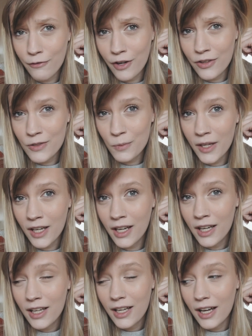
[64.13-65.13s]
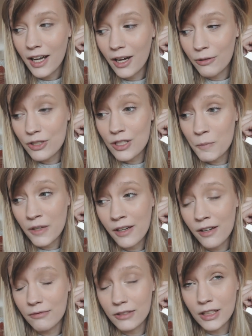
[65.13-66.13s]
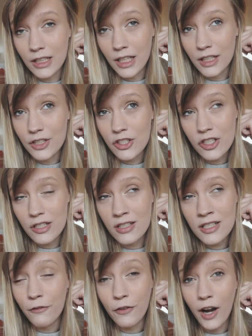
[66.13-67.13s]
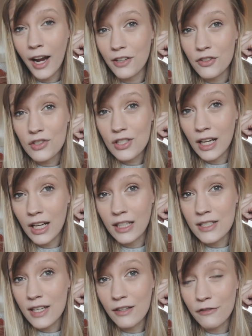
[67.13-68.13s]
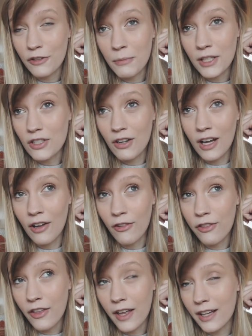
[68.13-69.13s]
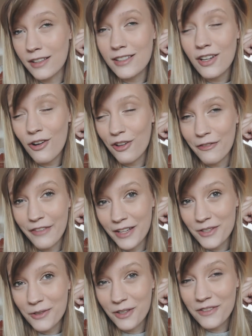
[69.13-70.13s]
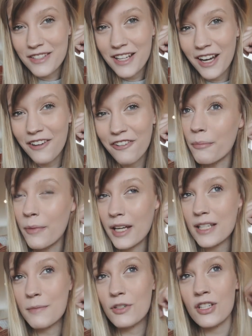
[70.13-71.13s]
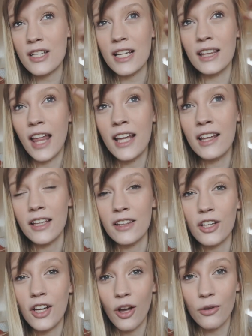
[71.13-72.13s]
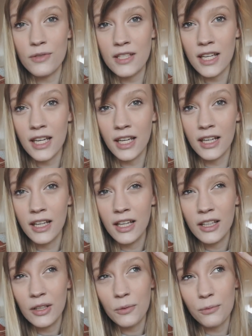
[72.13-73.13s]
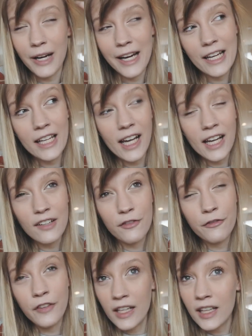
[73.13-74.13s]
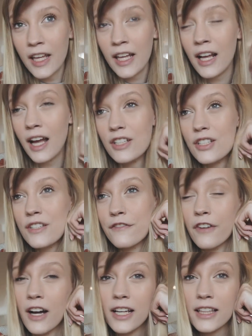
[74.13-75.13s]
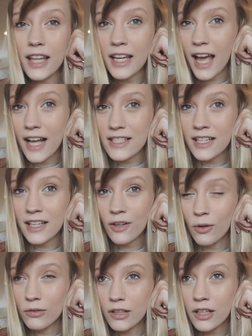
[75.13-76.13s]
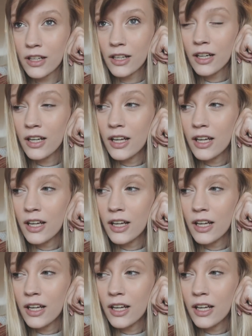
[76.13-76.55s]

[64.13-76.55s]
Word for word: far this week, which has been really nice just for exercise and for mental health and all of that sort of stuff. And as much as I like the cozy, rainy kind of feeling, I just find like as I get older,